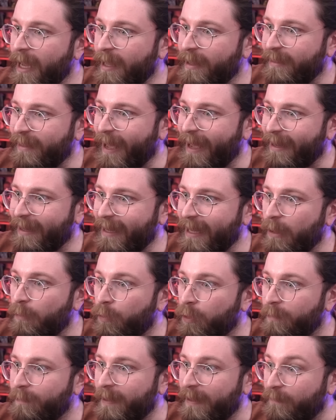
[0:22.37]
that it
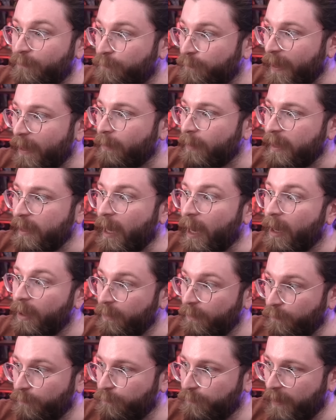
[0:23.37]
would be very
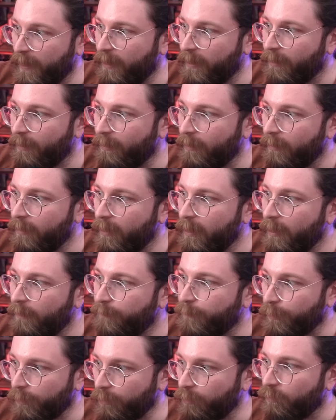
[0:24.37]
unfair
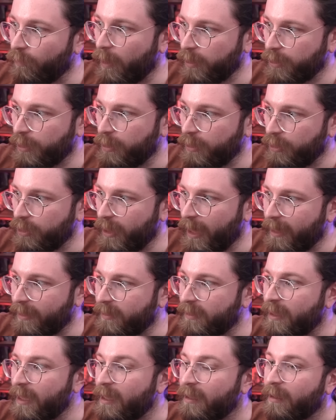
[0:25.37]
for the Russian
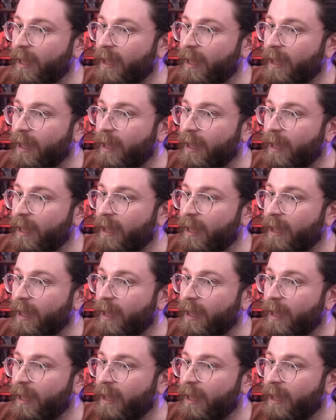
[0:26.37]
jets.